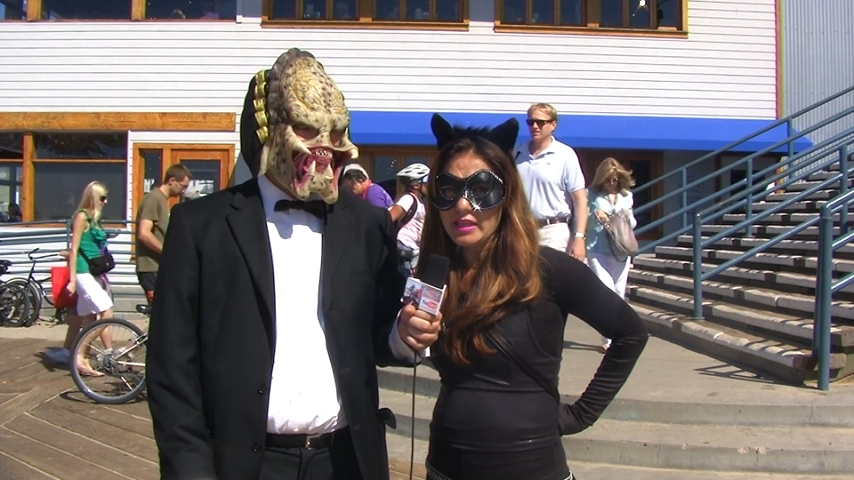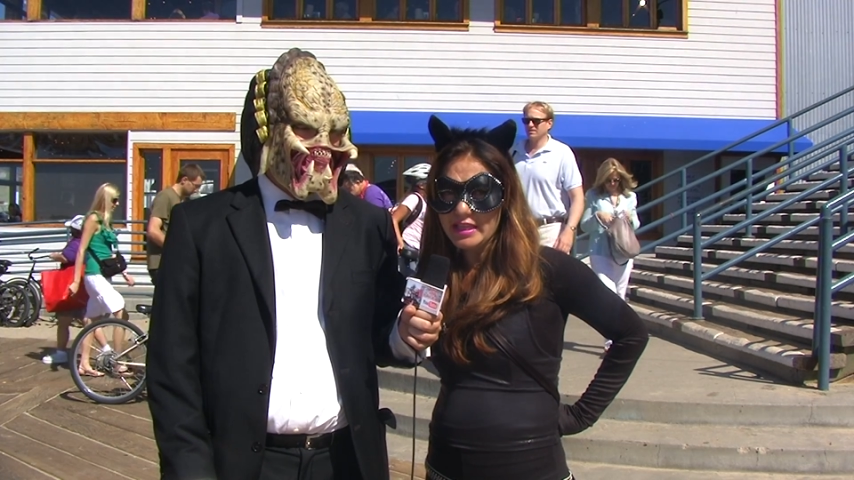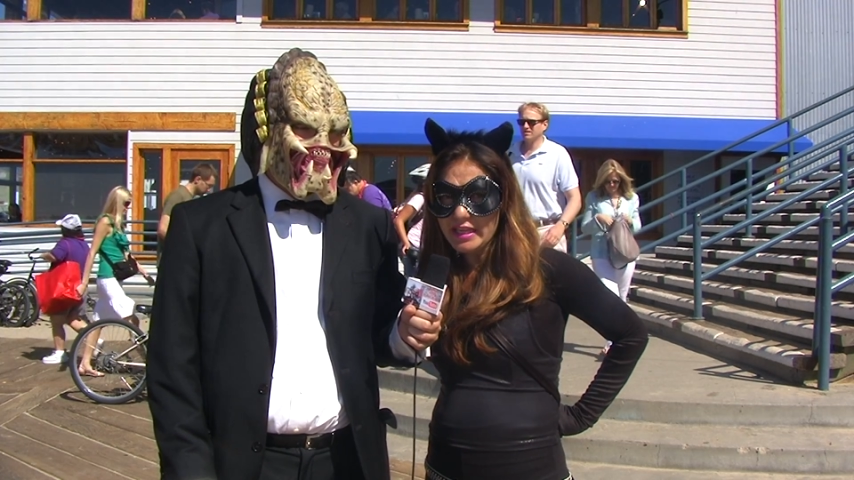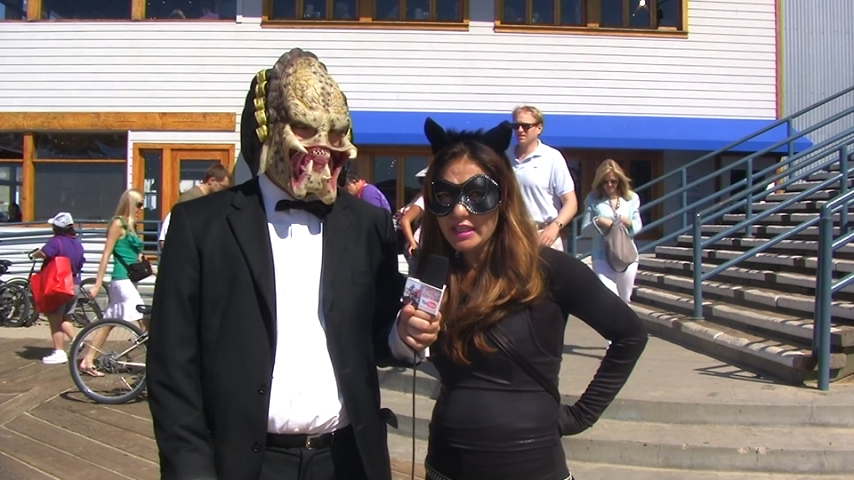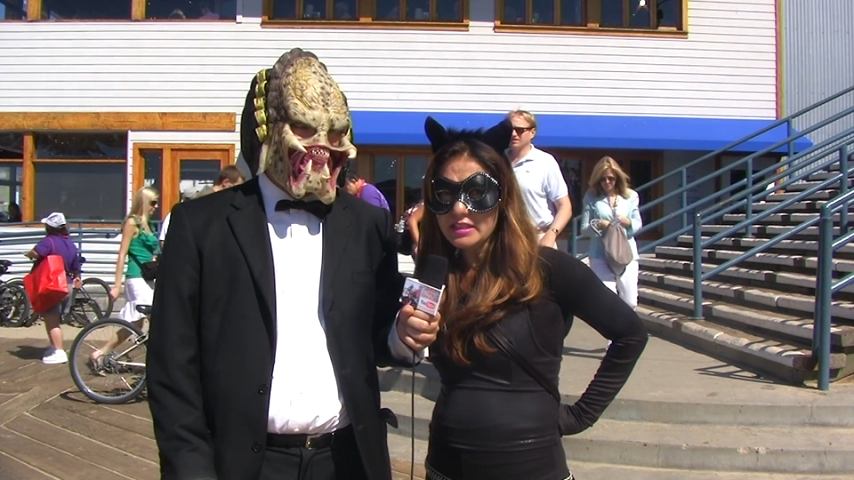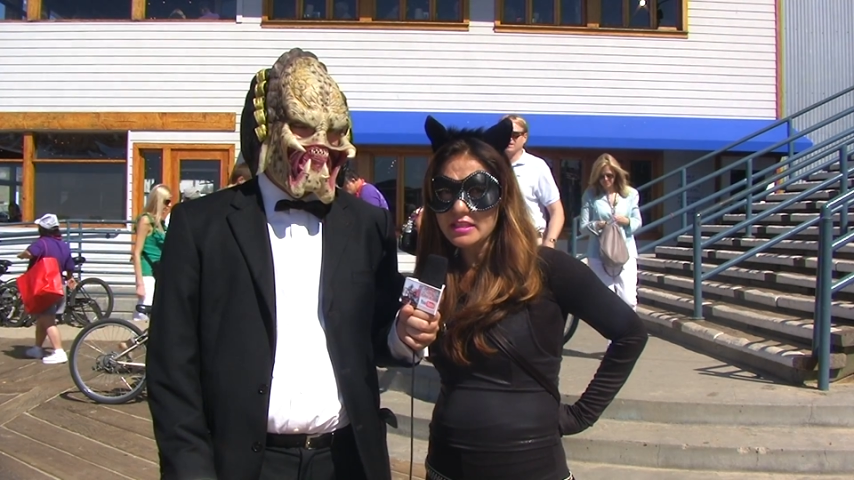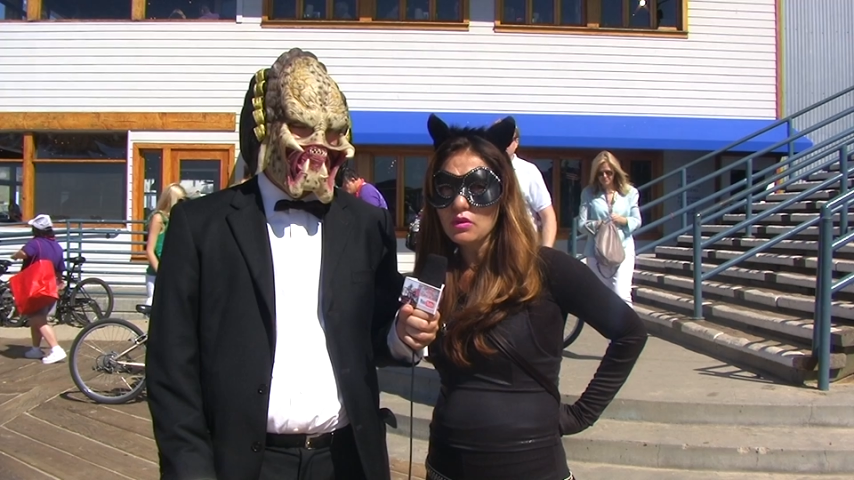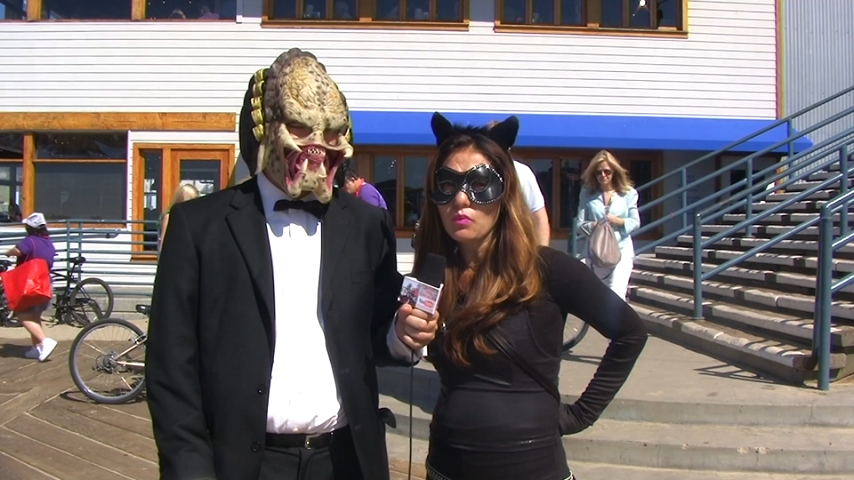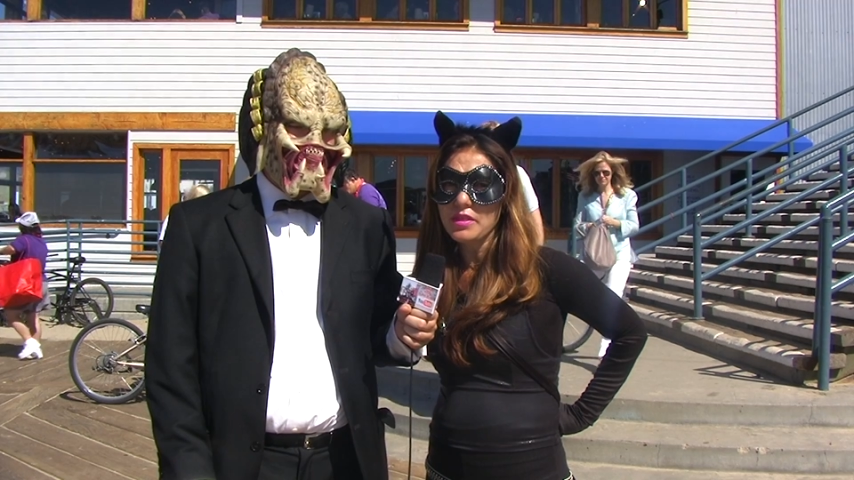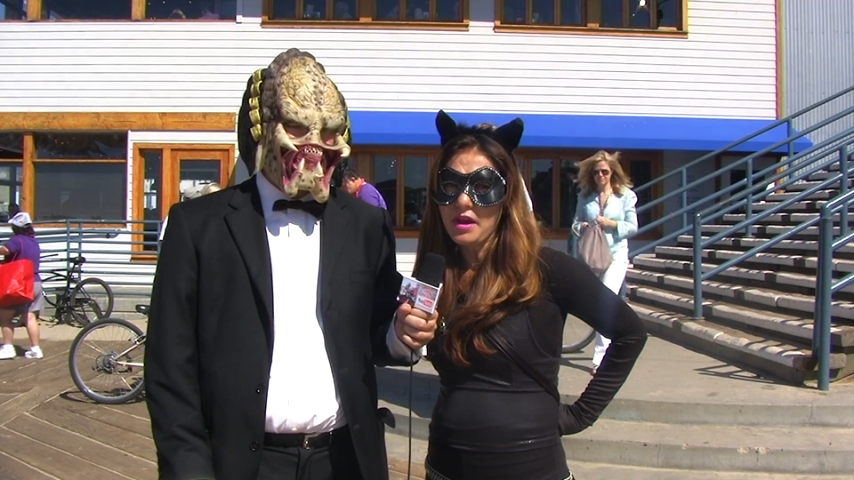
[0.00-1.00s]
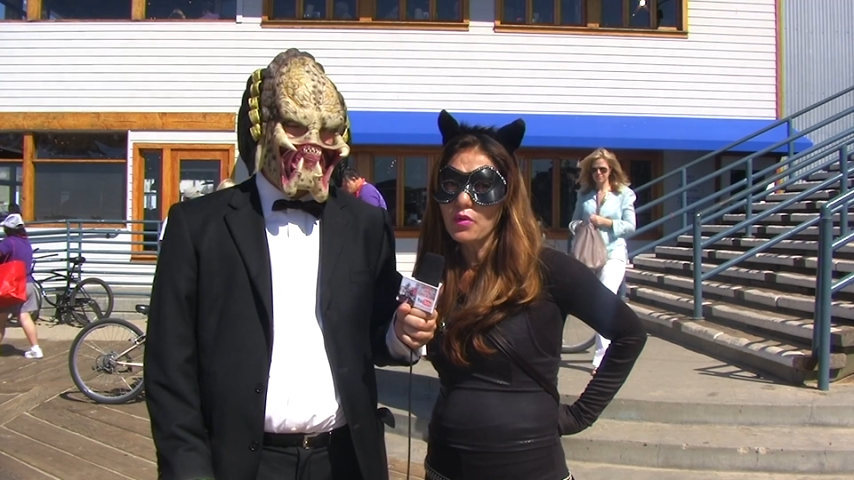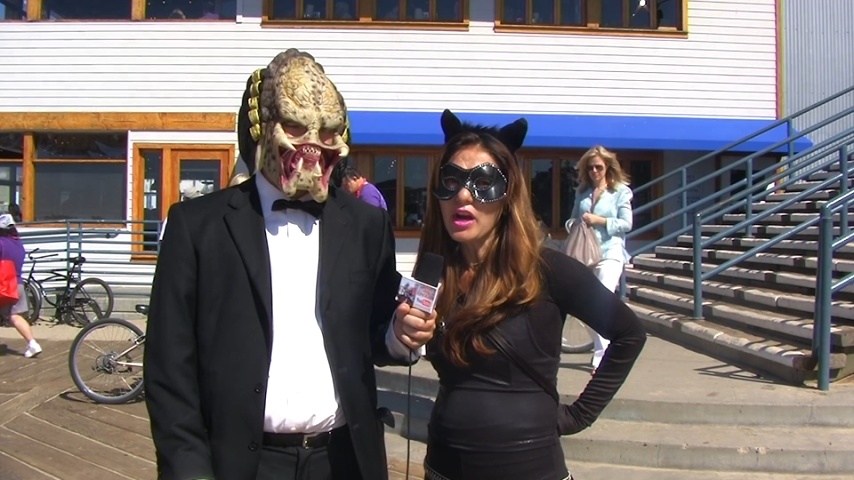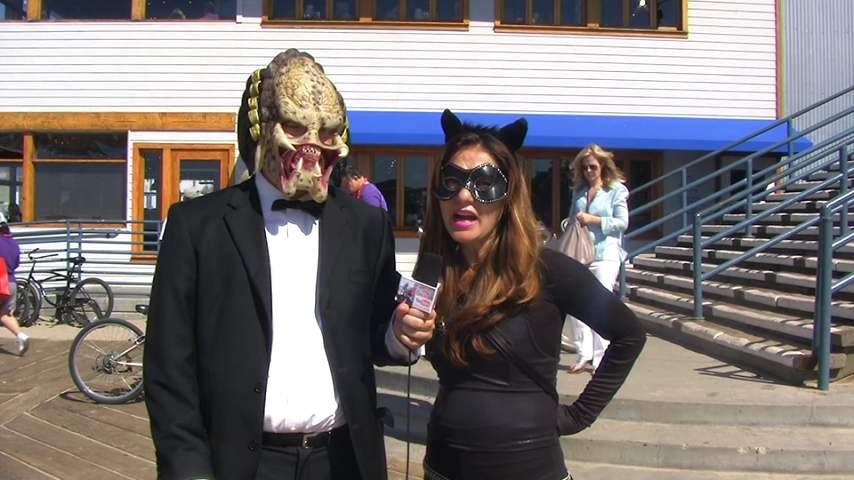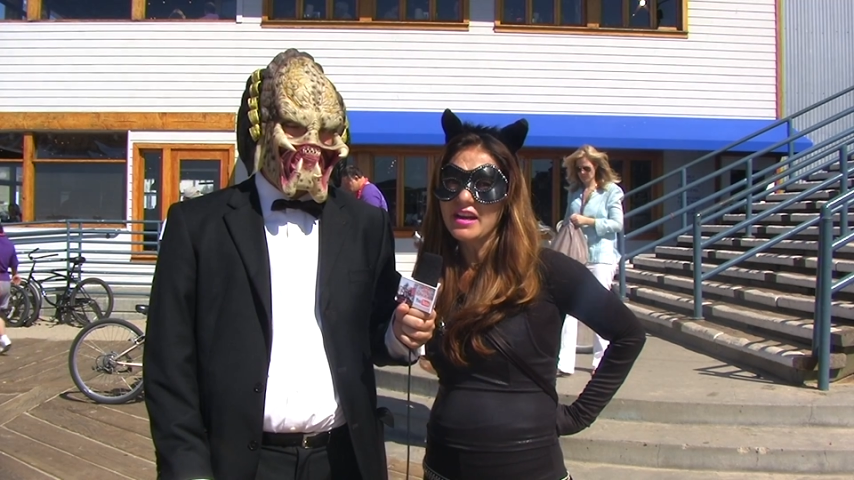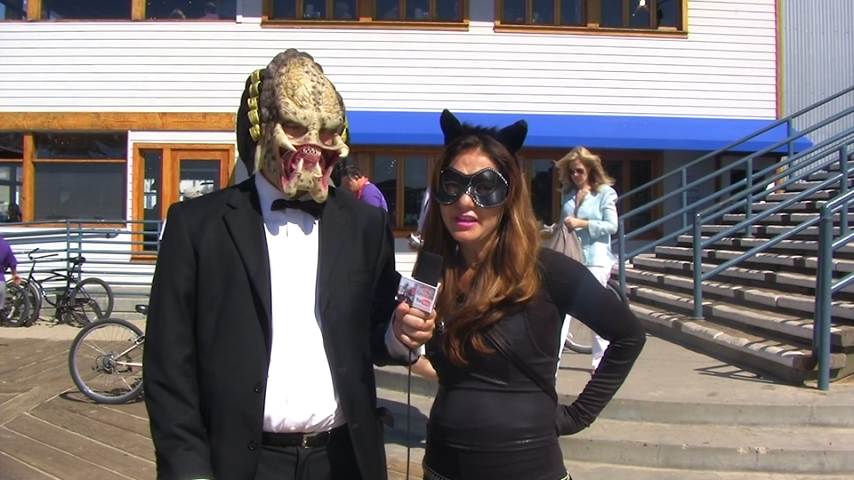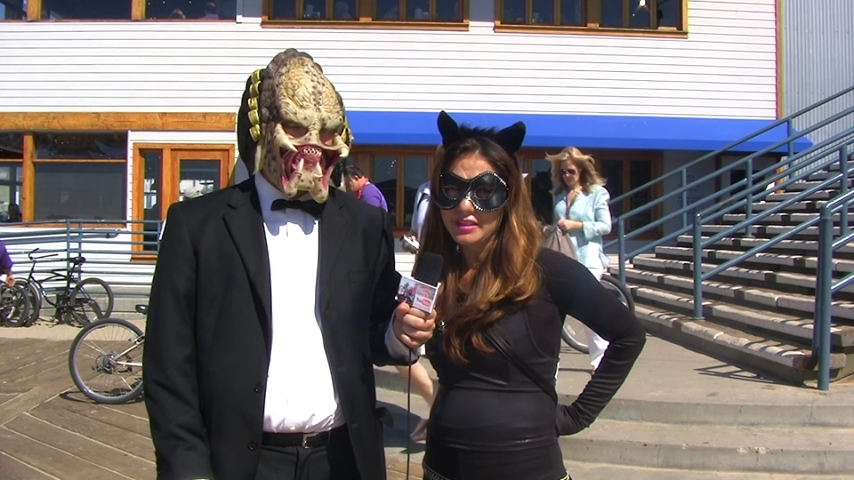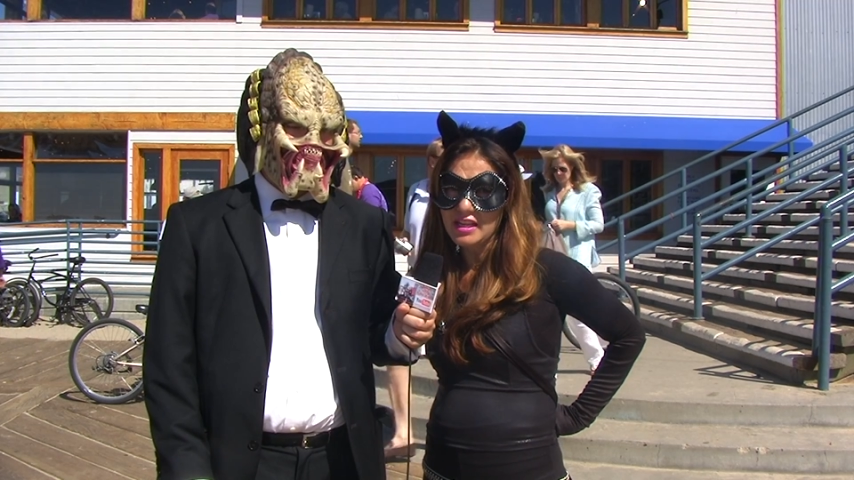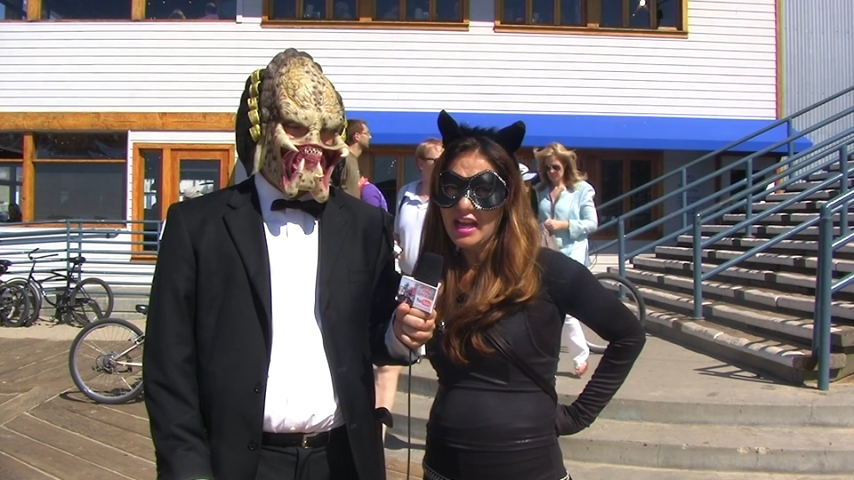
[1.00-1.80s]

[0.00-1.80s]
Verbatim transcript: kids, with our heart,